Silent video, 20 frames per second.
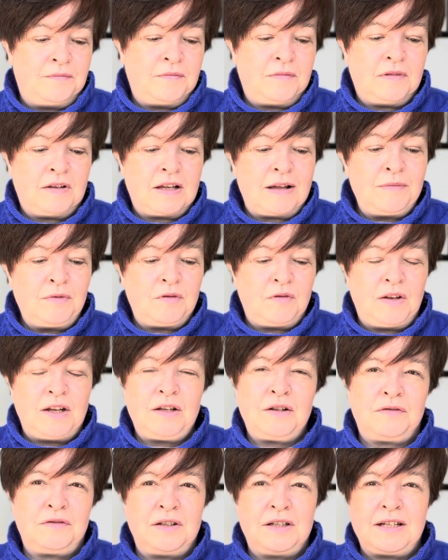come to think
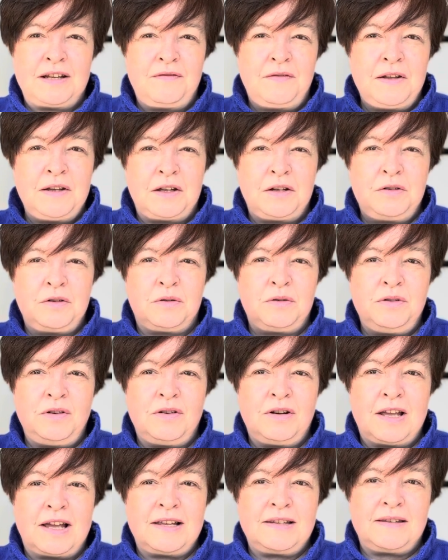of it, I think I told
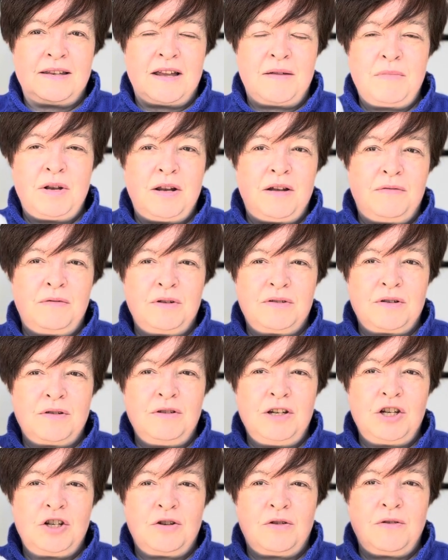you last time, but I was
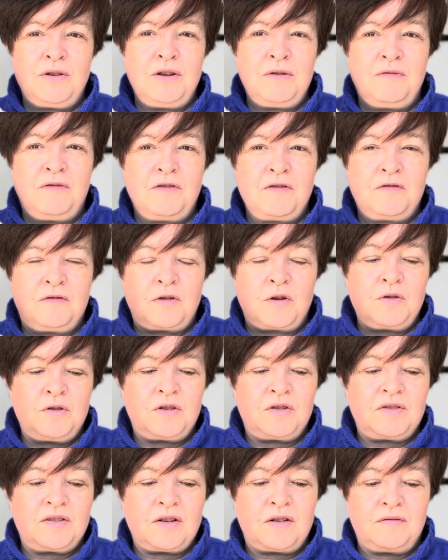only showing you the
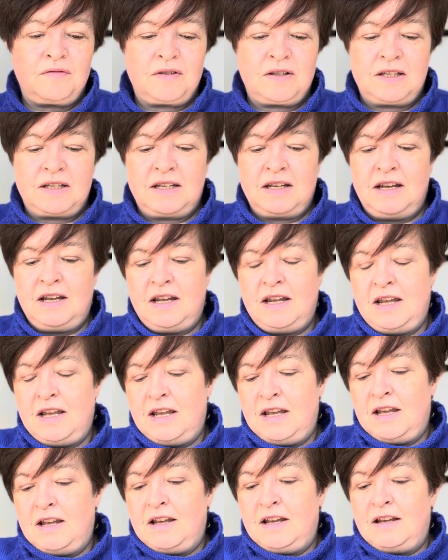photos of it.
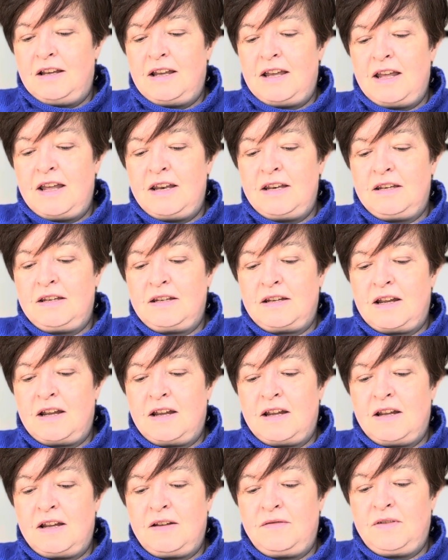And
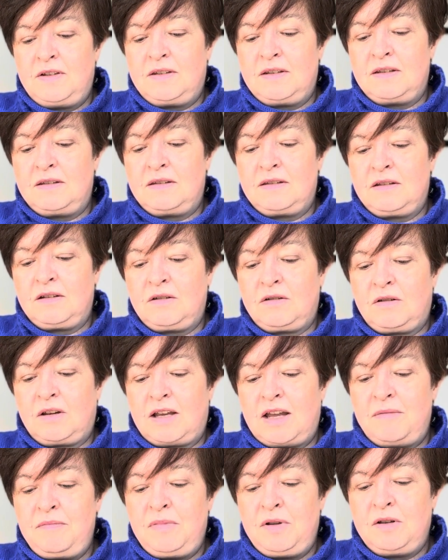this is
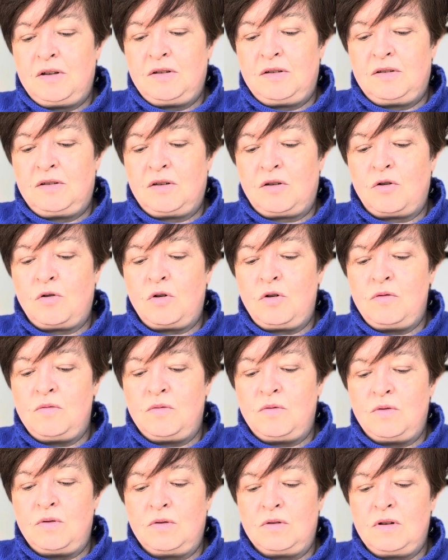Kremke Soul
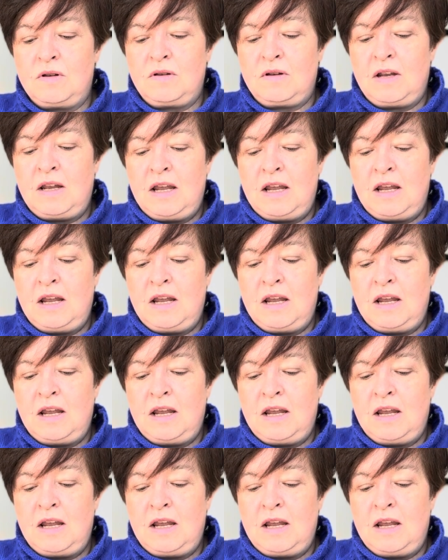Wool,